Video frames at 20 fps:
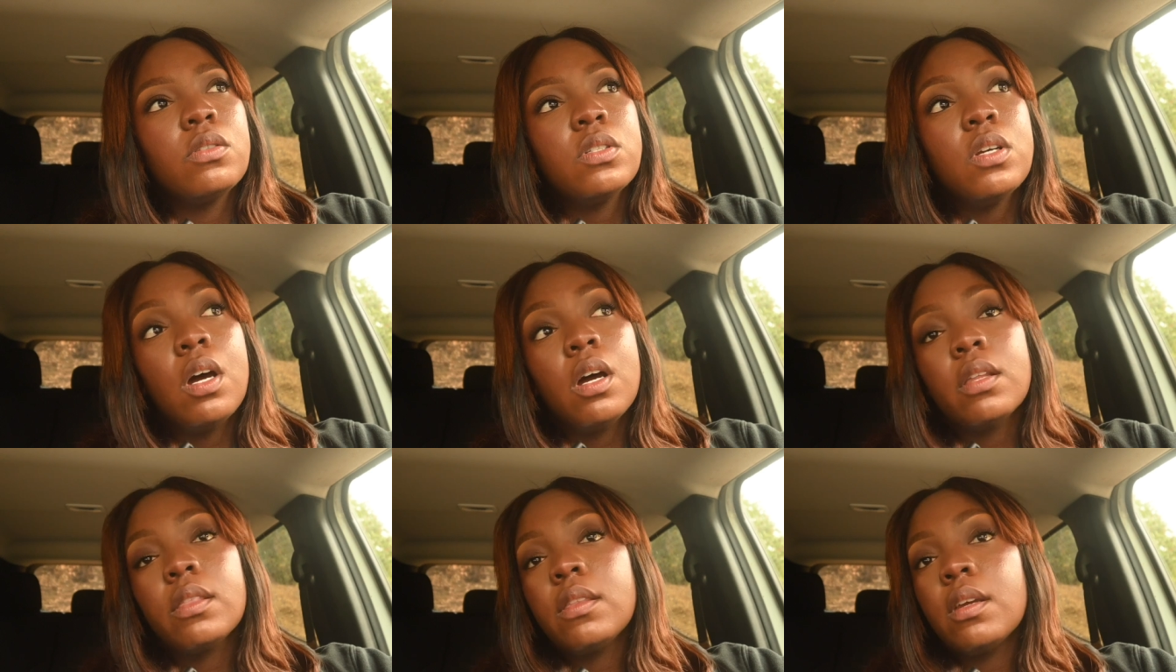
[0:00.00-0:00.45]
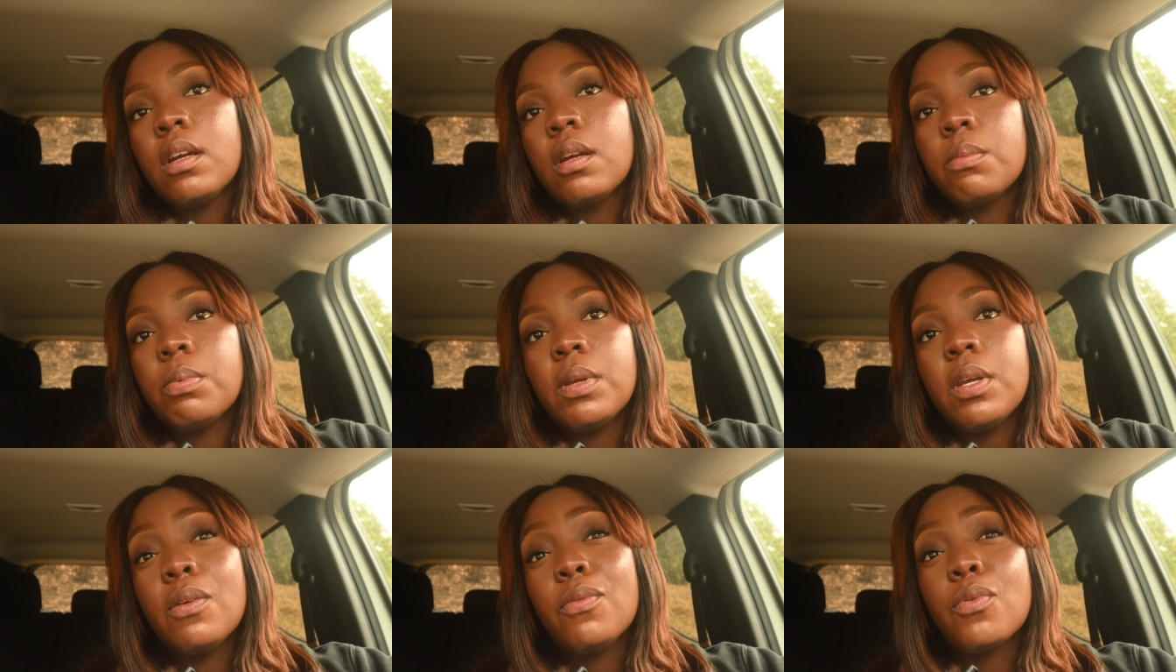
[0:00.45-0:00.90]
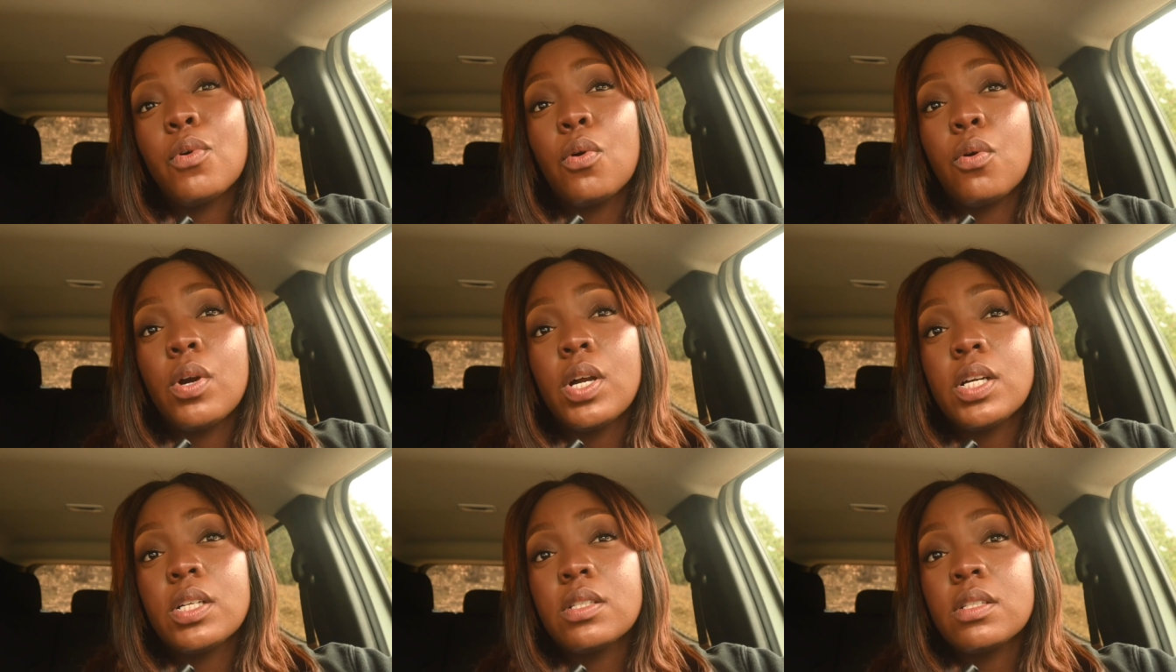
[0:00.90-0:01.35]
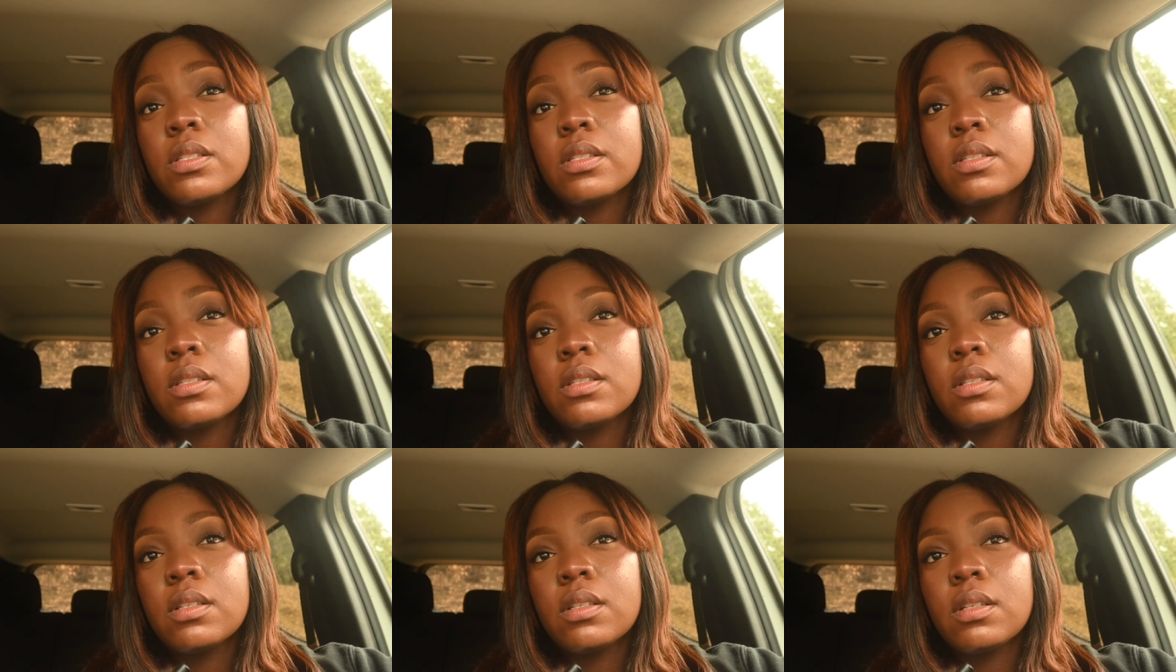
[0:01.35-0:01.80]
talk therapy, of
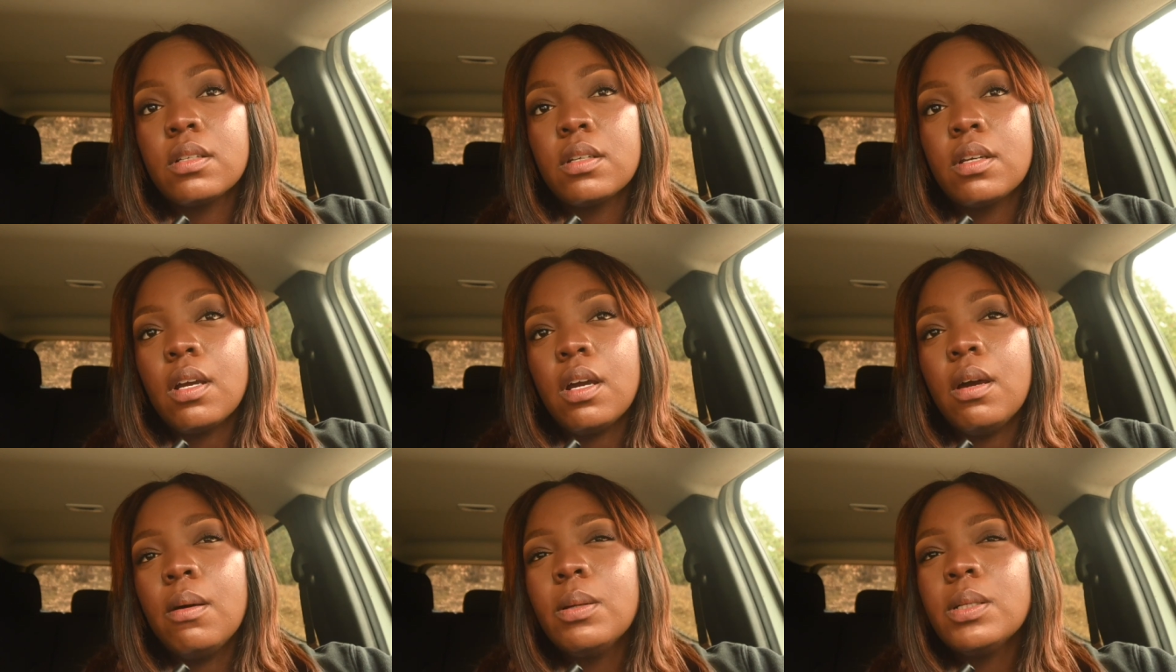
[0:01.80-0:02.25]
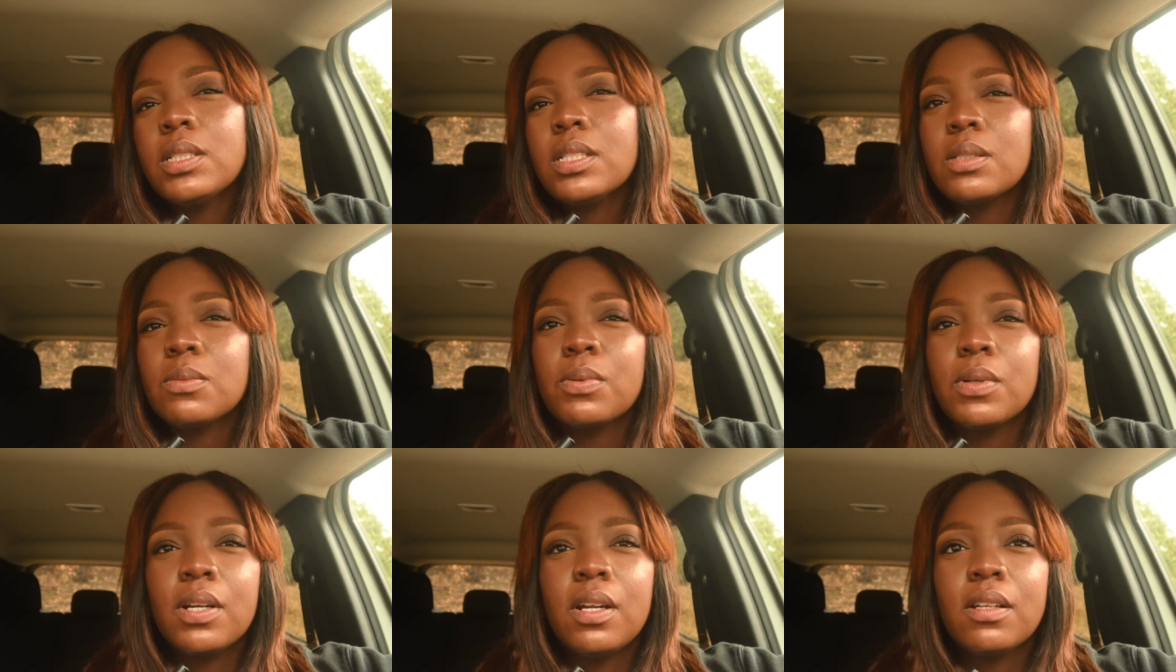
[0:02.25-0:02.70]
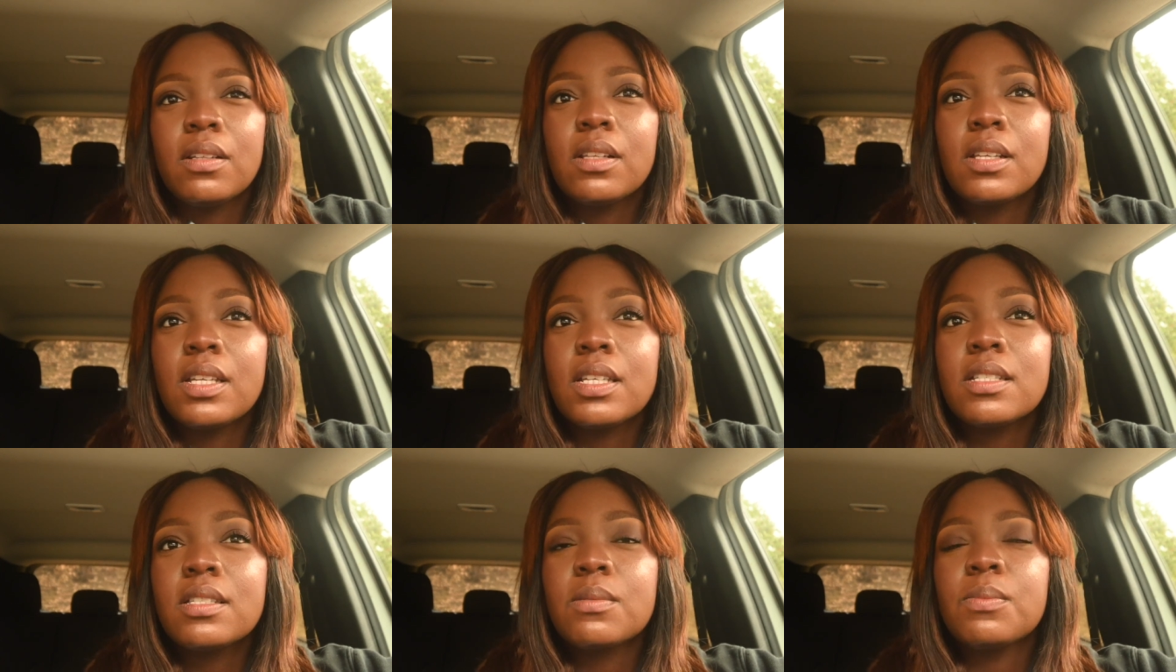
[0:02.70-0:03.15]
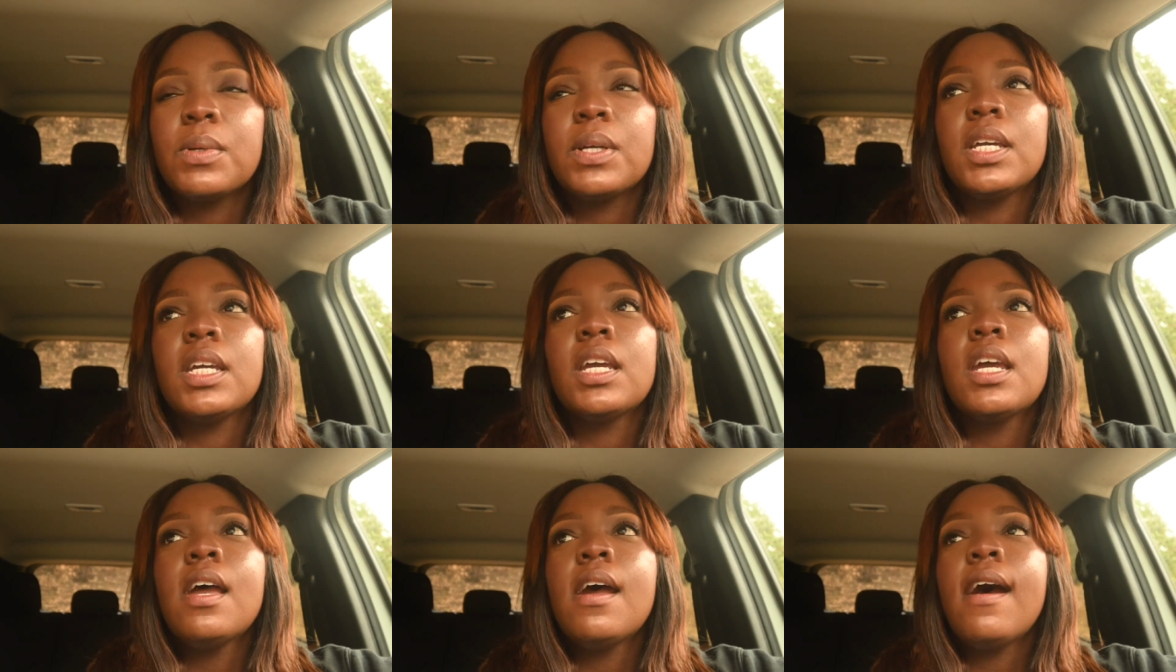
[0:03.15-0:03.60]
course, I'm just put on the list,
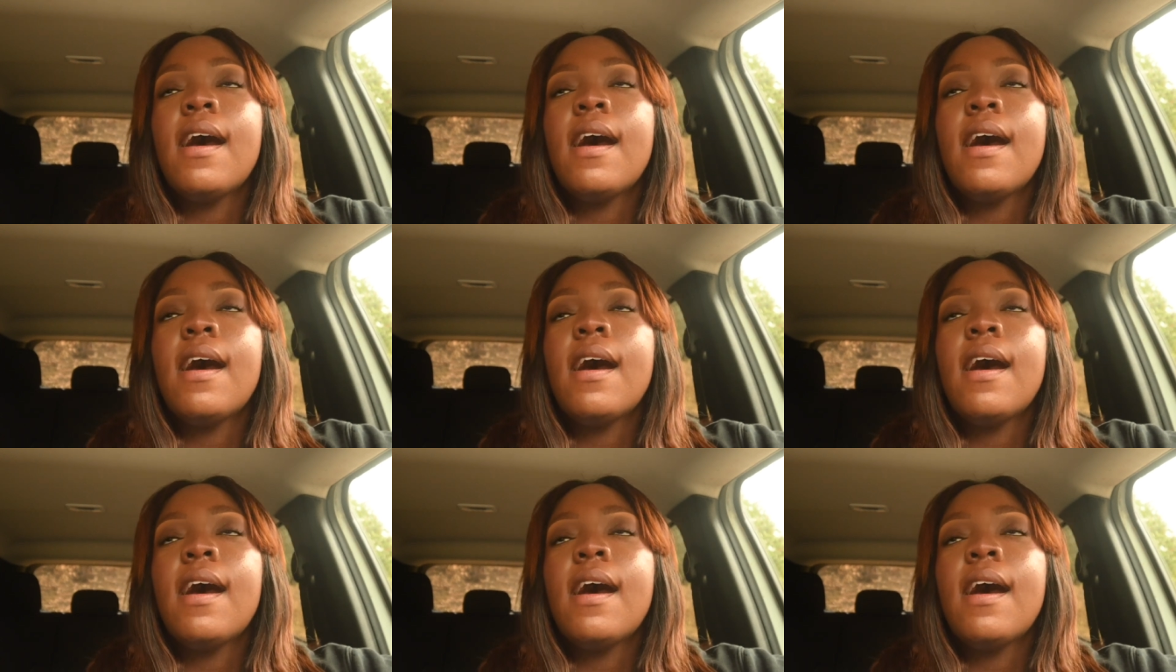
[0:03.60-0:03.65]
but